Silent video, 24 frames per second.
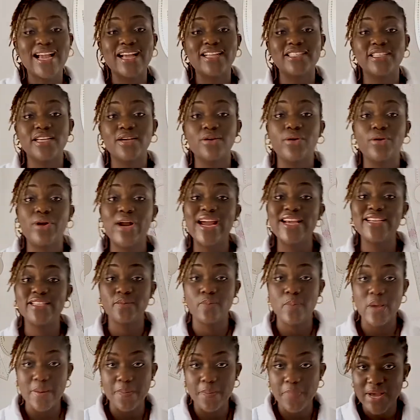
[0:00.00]
categorize
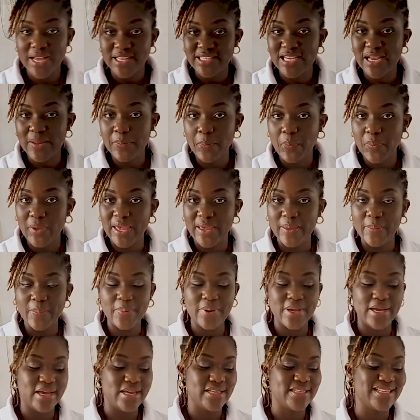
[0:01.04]
my pattern
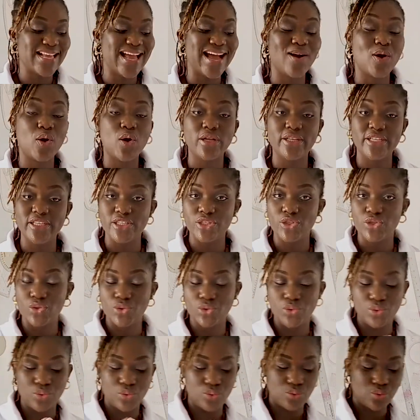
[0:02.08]
papers according
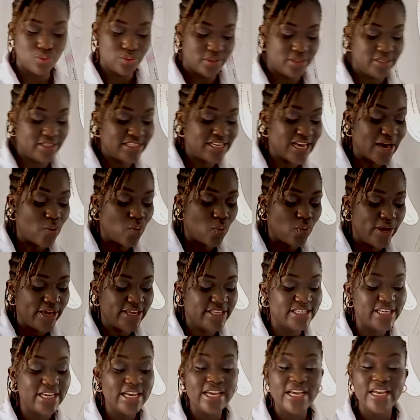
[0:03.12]
to their
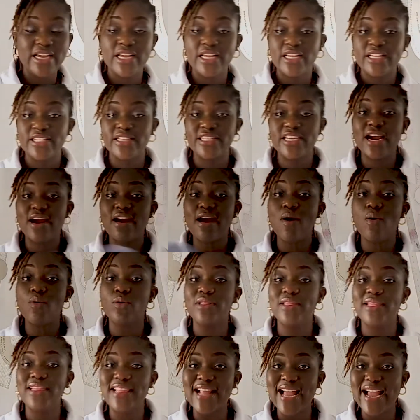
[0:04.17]
weight. There are
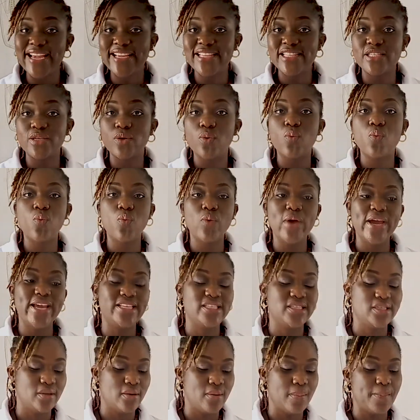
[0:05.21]

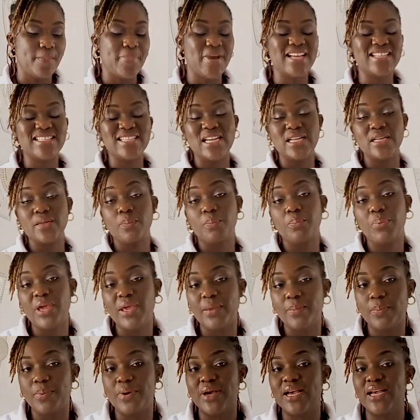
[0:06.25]
lightweight pattern
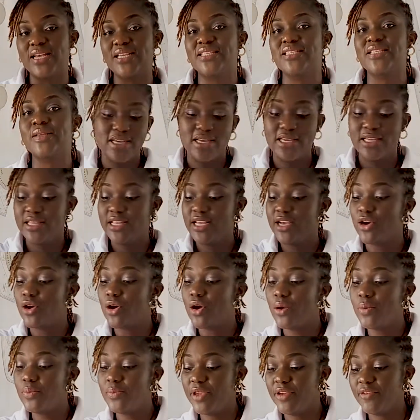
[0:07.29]
papers. They
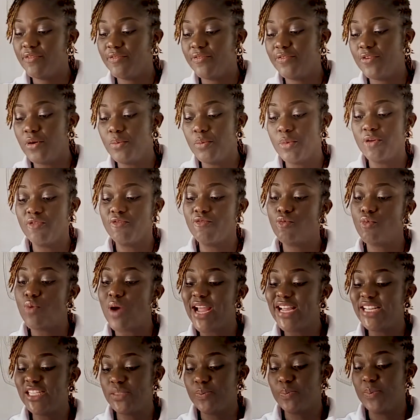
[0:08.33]
come in form of
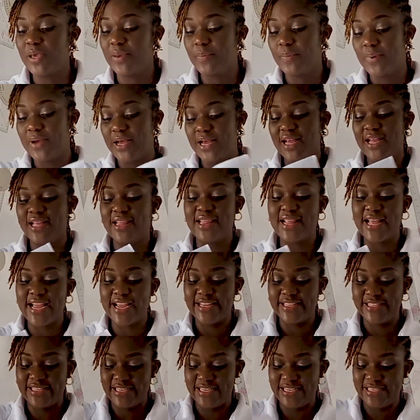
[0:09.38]
white paper
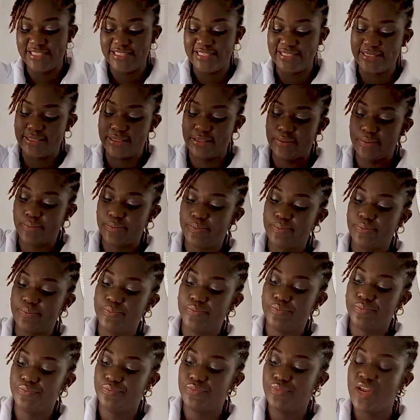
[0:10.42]
like this.
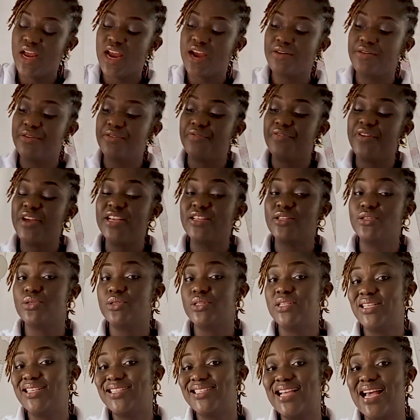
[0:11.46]
I refer to
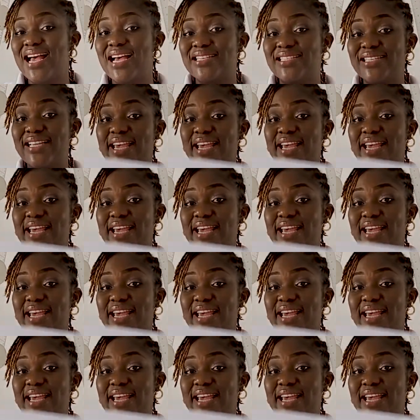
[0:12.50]
this as